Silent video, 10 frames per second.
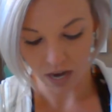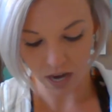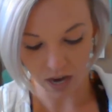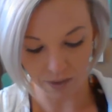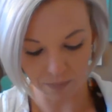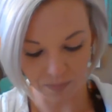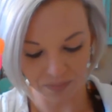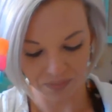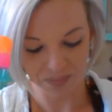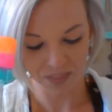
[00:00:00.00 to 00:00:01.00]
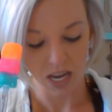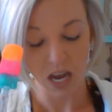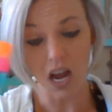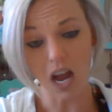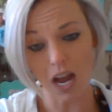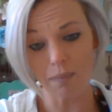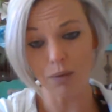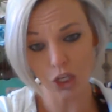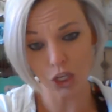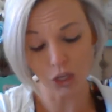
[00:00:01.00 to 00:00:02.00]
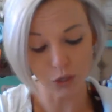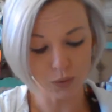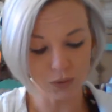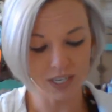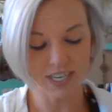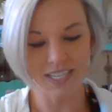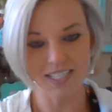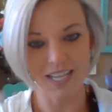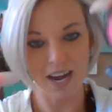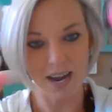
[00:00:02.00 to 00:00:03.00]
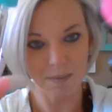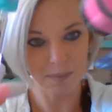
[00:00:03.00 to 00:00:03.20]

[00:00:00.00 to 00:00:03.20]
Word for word: Um, I'm Cute is the hot